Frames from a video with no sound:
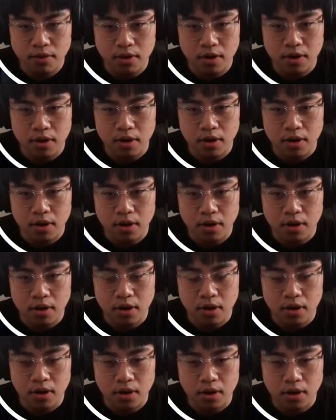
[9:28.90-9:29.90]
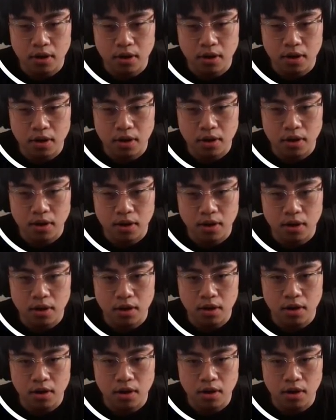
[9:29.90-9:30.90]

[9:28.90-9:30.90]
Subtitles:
(no one is talking)